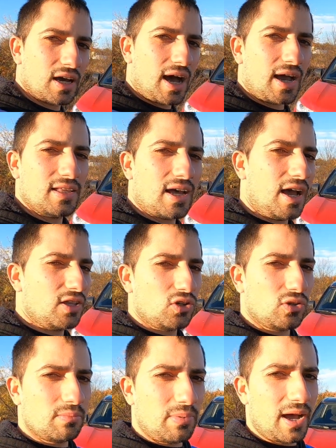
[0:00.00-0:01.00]
I
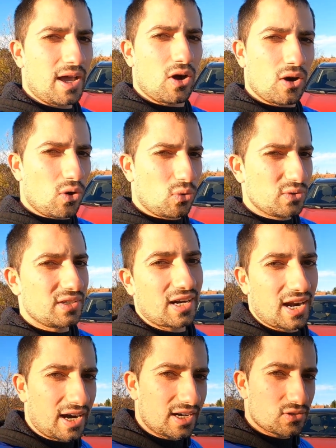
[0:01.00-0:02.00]
don't buy
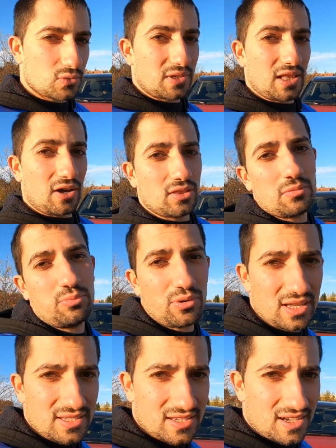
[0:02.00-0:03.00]
older cars without a
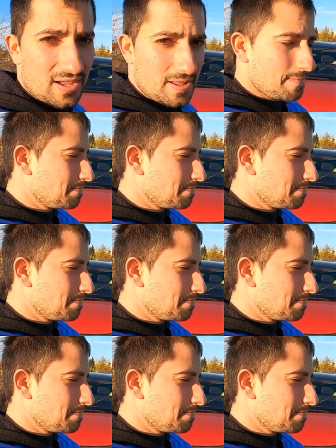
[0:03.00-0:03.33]
plastic.